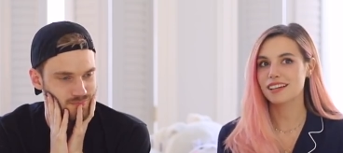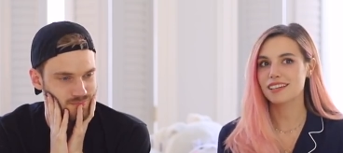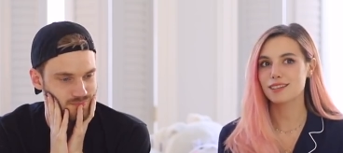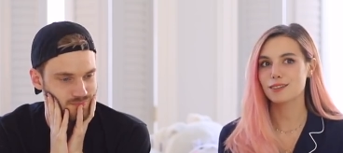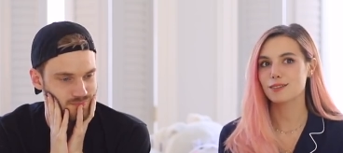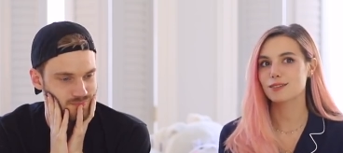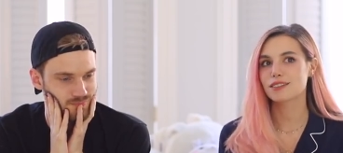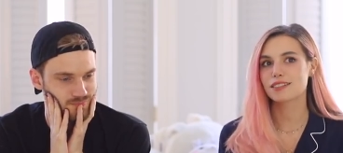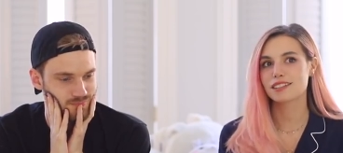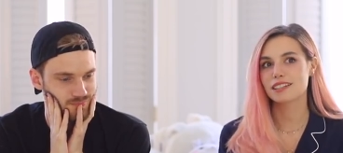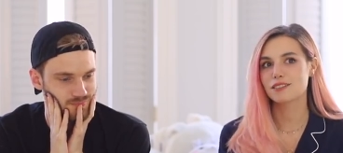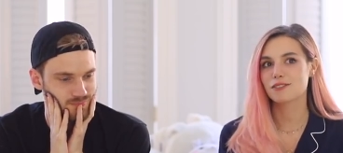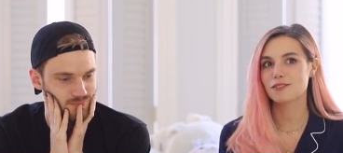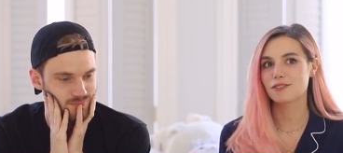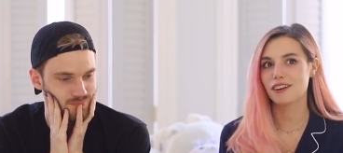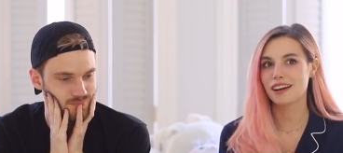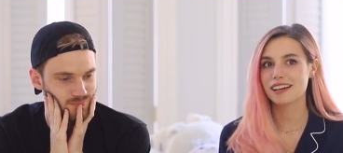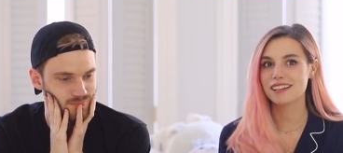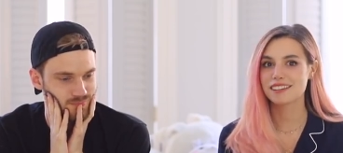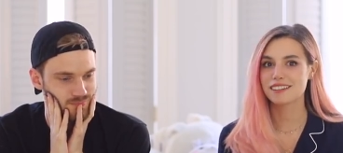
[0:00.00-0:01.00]
Speaker 1: like you couldn't
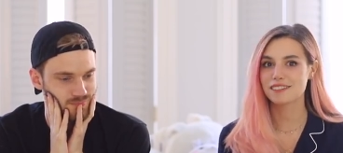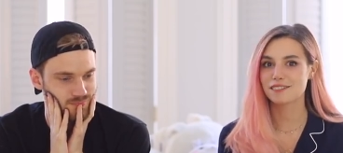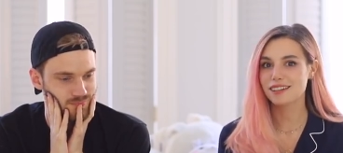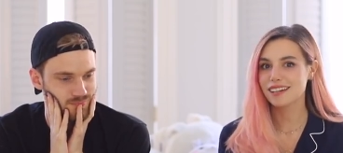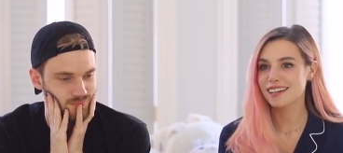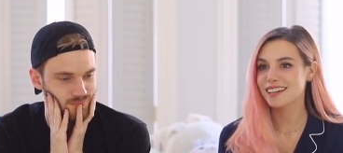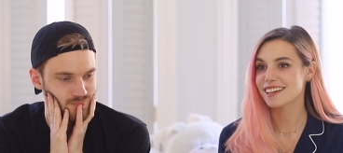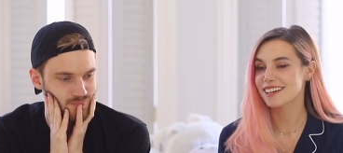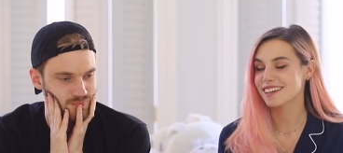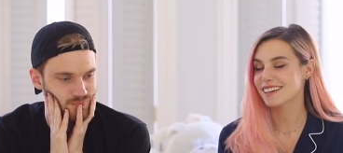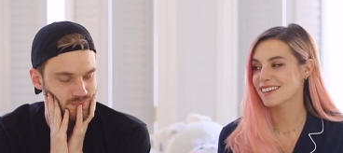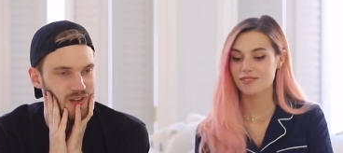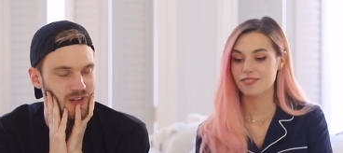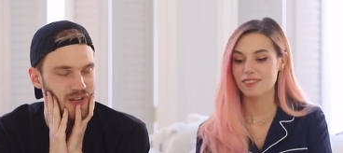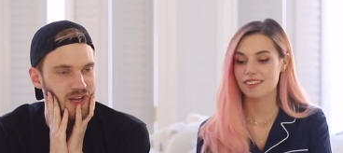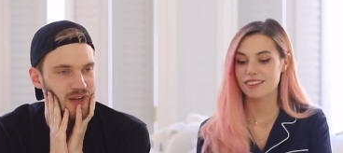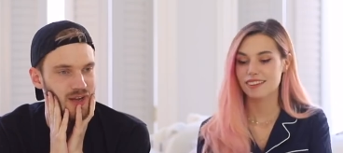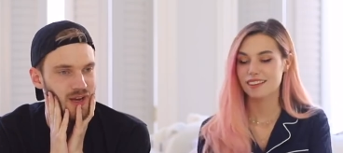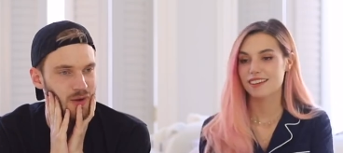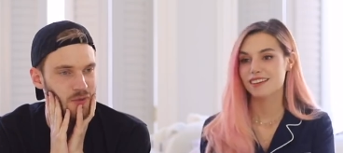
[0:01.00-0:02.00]
find the ring?
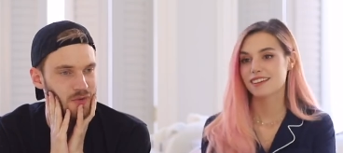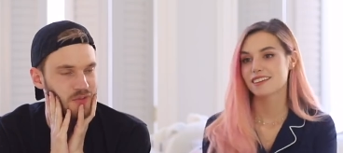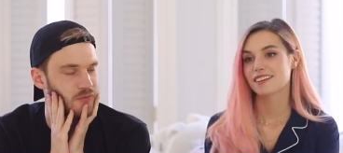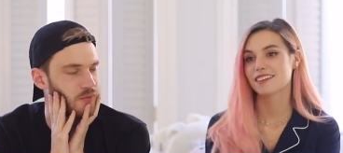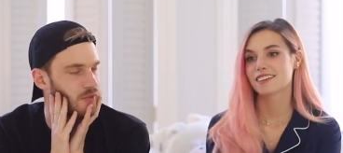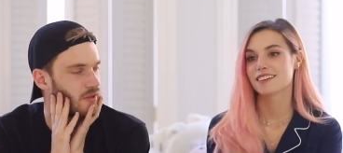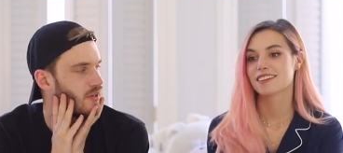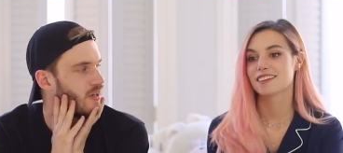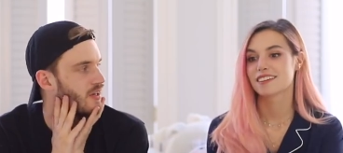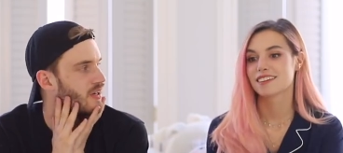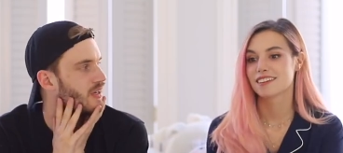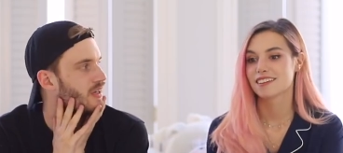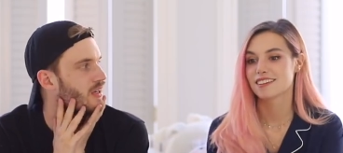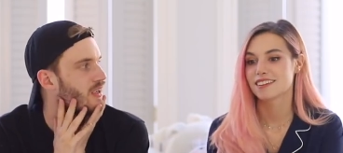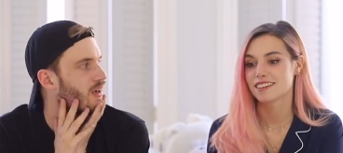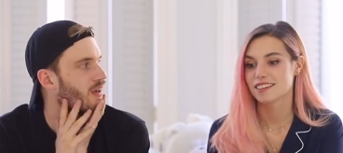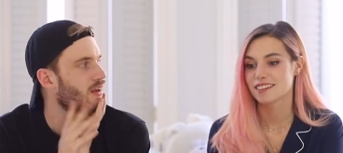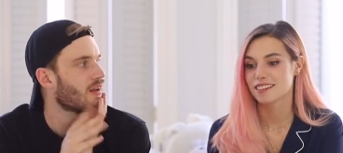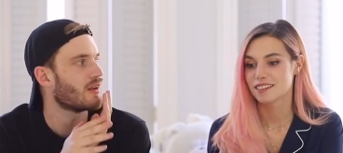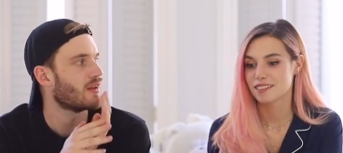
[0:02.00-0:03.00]
Speaker 2: Yeah, I was worried.
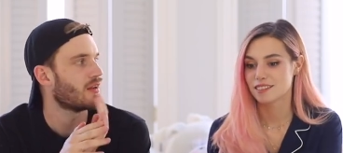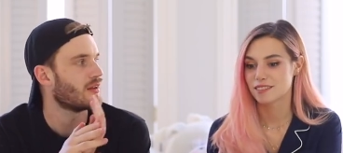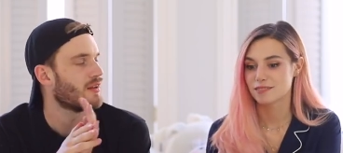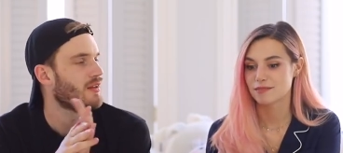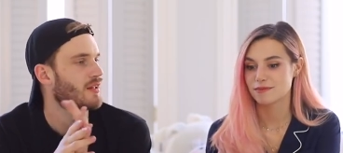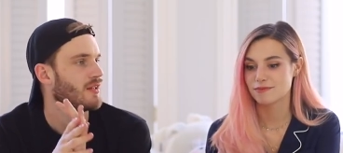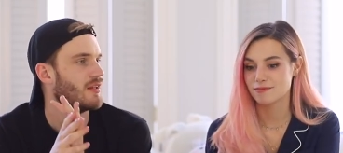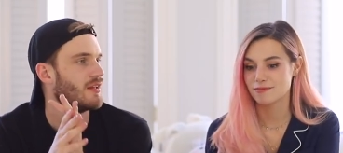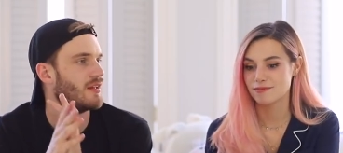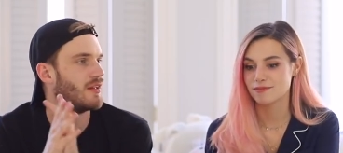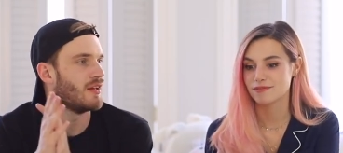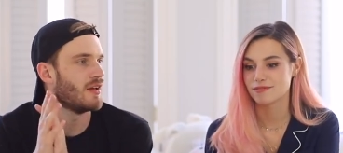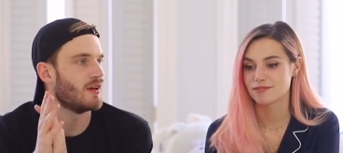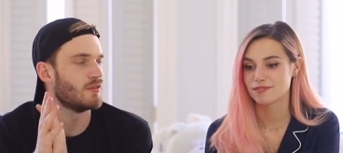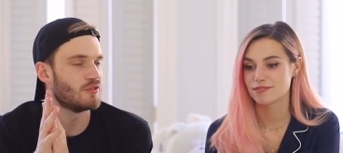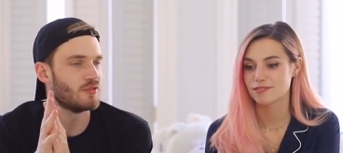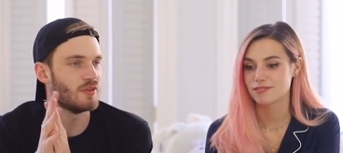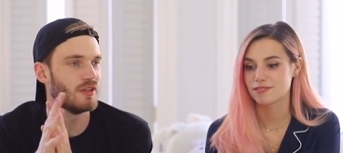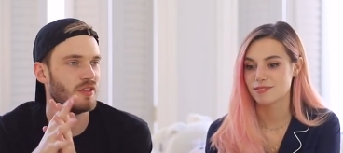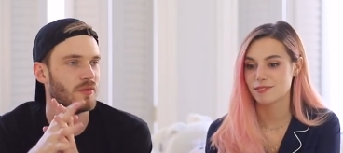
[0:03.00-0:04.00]
Yeah. Mm. I
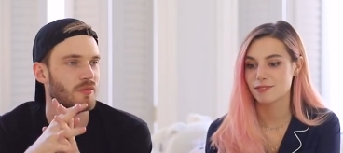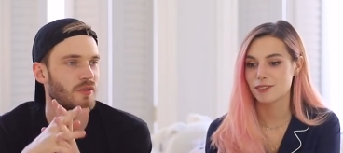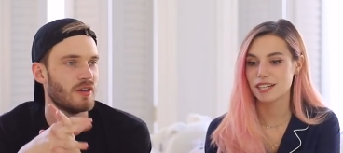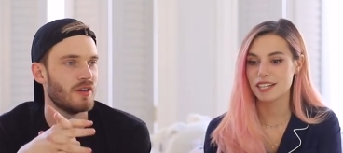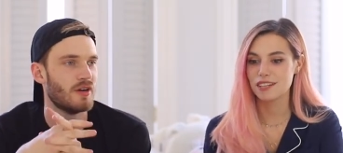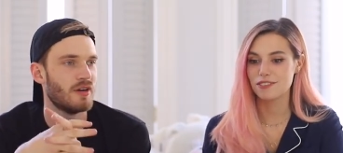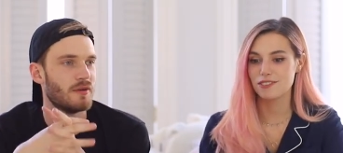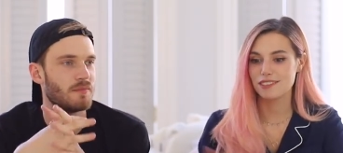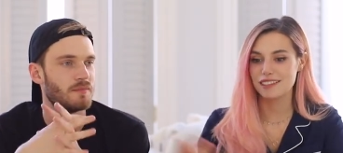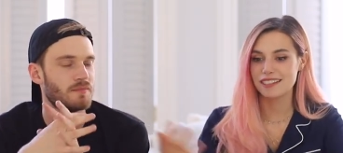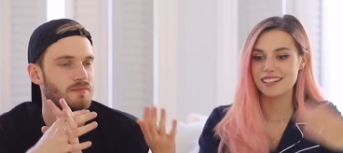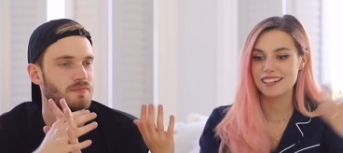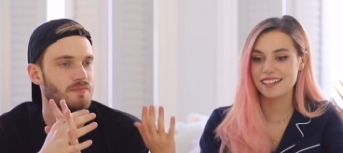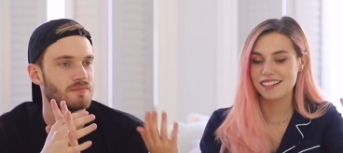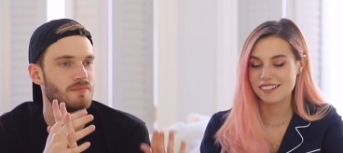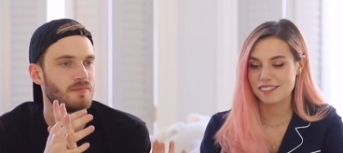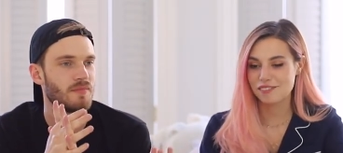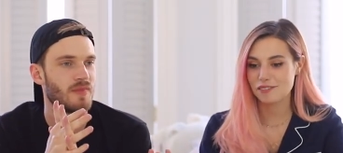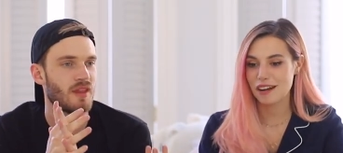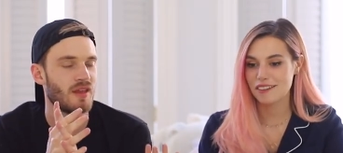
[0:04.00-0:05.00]
was really worried. What if
Speaker 1: it didn't
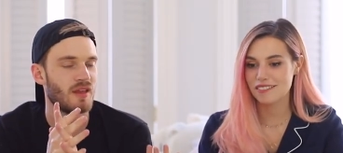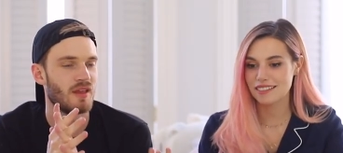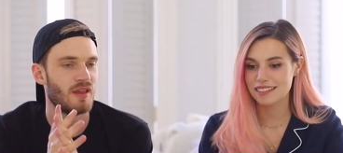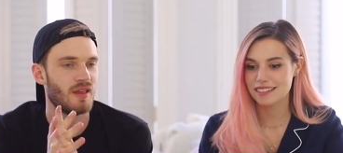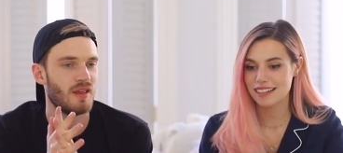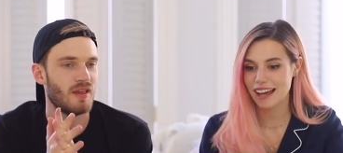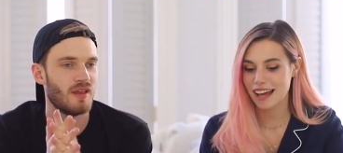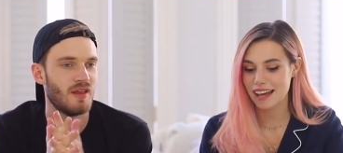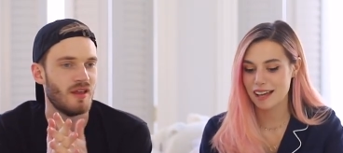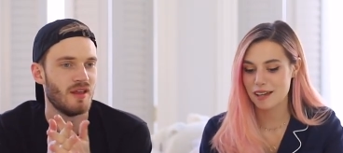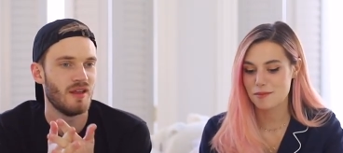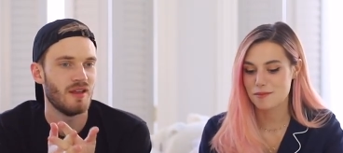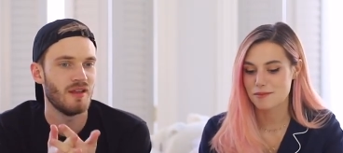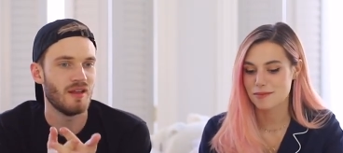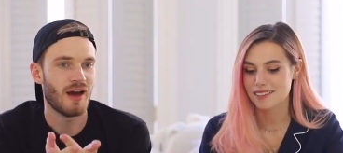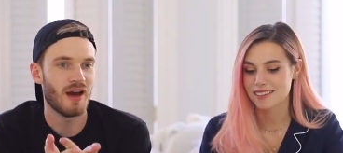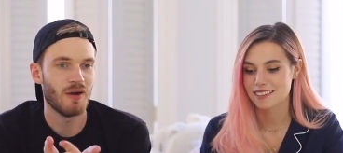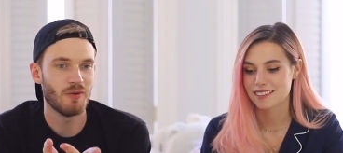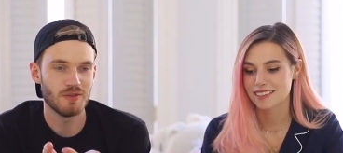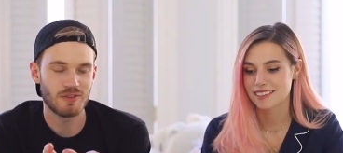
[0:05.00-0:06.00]
arrive in time?
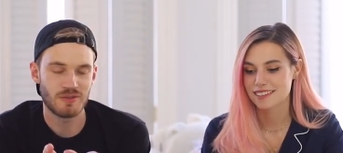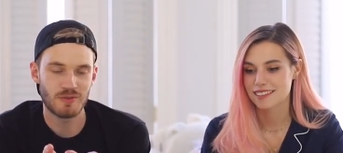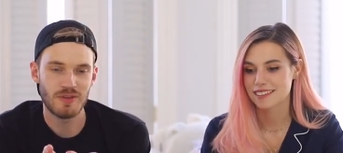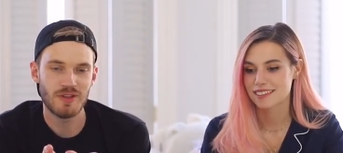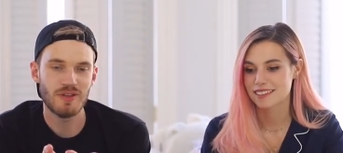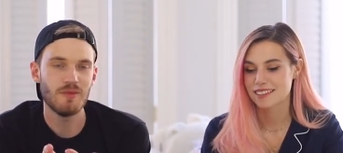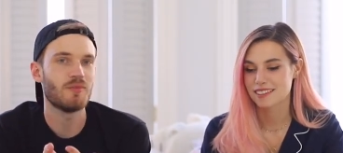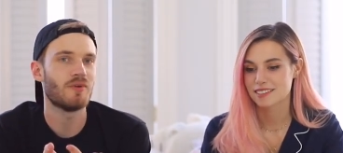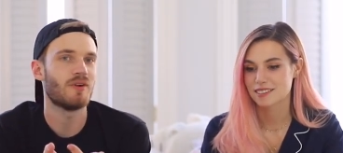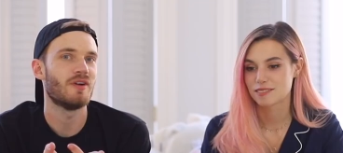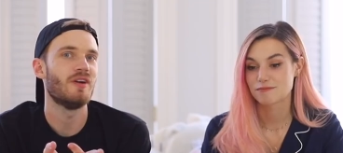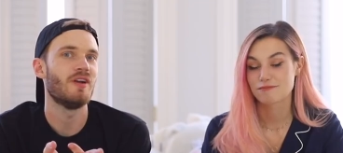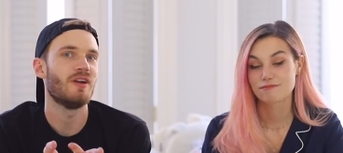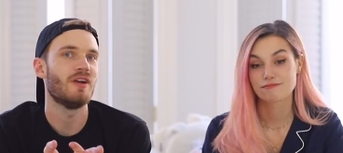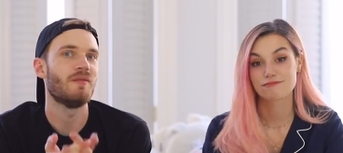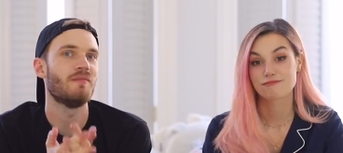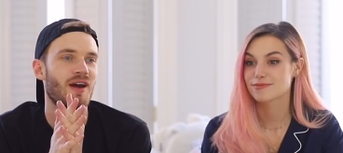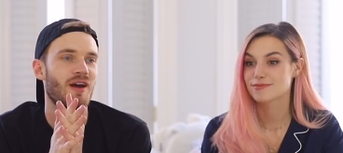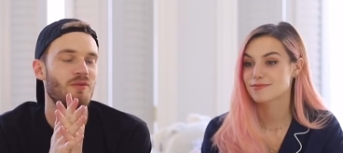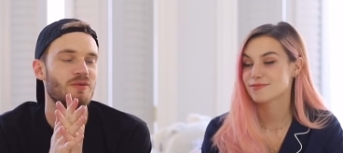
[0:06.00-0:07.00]
Speaker 2: I was really worried.
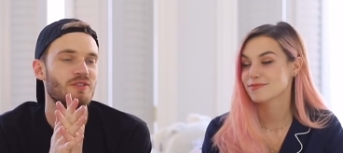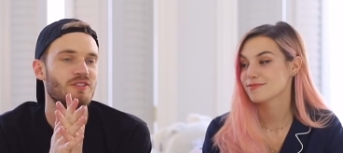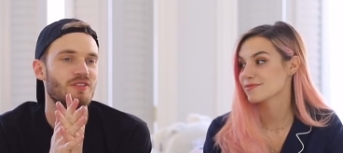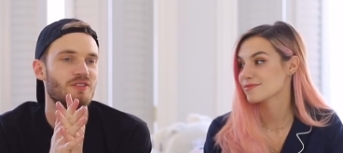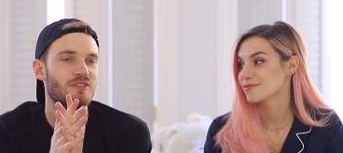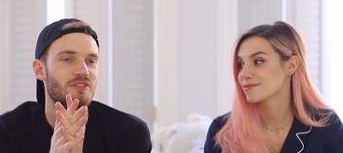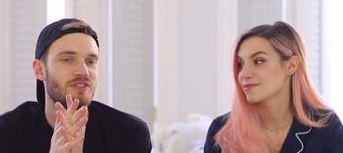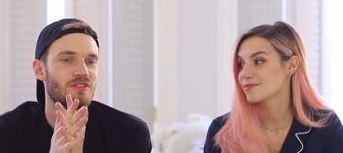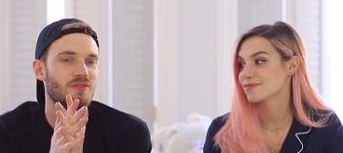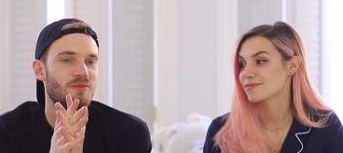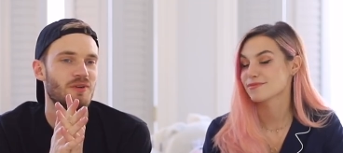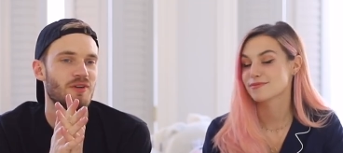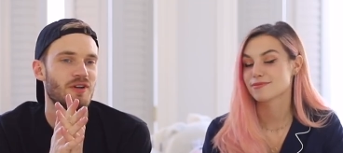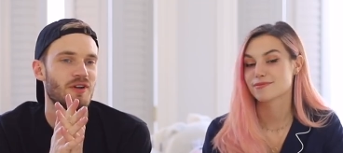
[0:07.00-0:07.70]
I was also